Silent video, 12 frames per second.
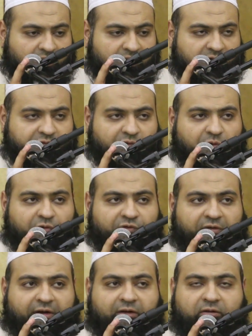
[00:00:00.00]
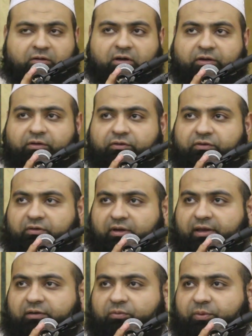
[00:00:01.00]
and of course, Laylatul Qadr is the
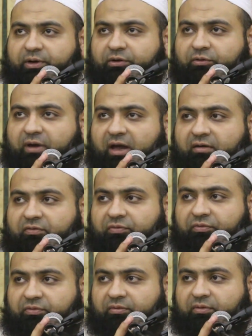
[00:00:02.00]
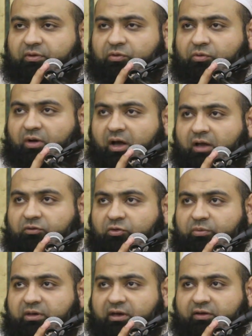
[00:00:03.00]
night where you have dua
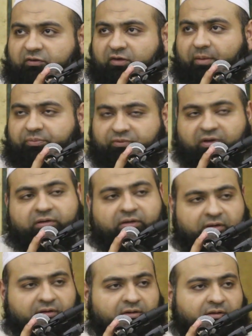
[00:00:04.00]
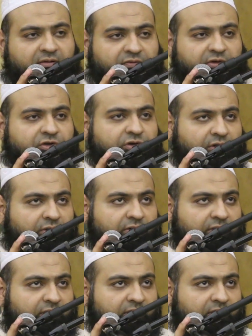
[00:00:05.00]
to be accepted, for sure,